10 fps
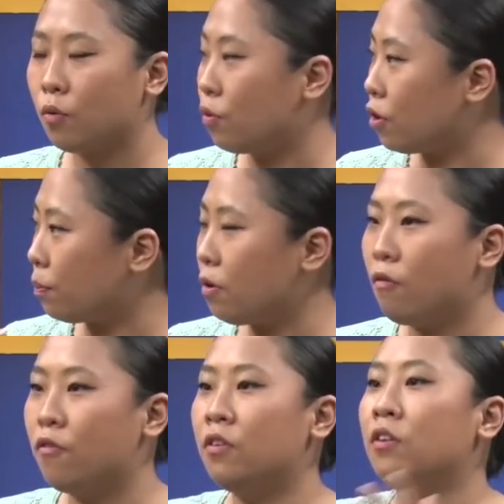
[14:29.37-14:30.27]
work be
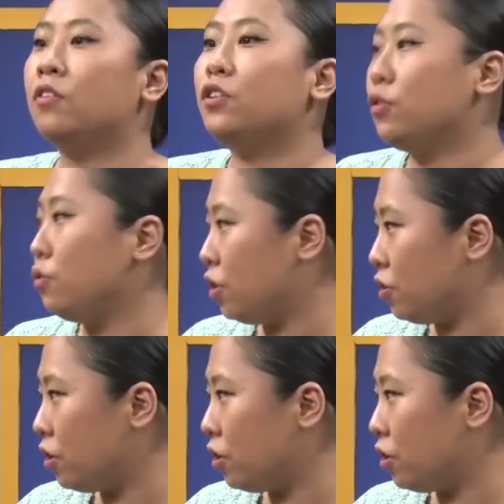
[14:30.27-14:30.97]
overnourished to jesha